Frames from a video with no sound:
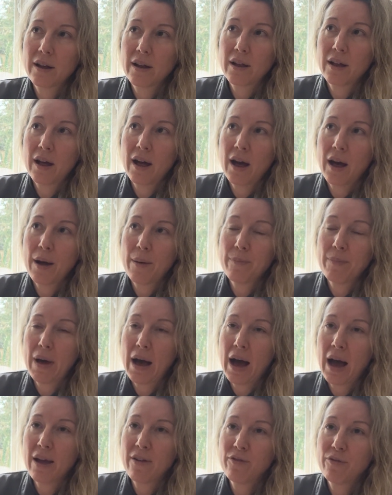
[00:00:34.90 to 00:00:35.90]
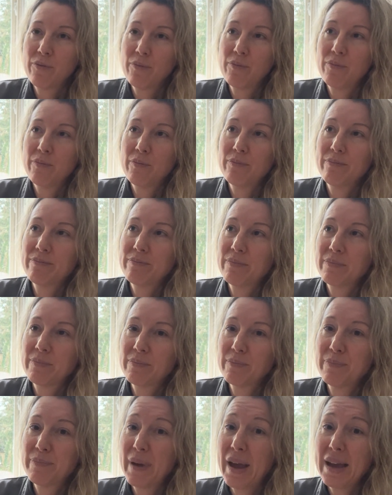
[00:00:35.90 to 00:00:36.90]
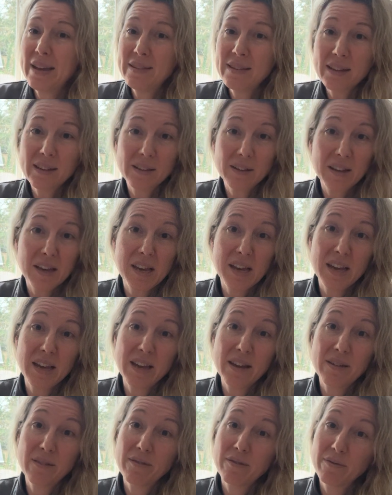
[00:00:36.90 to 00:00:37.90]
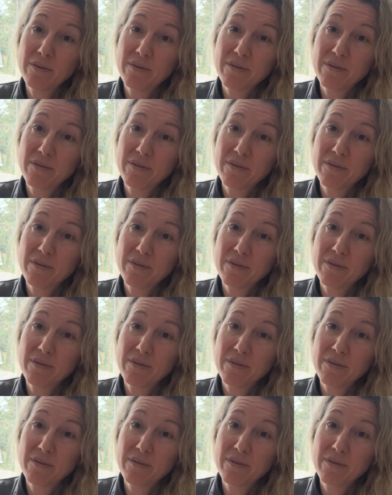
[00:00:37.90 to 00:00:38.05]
I've basically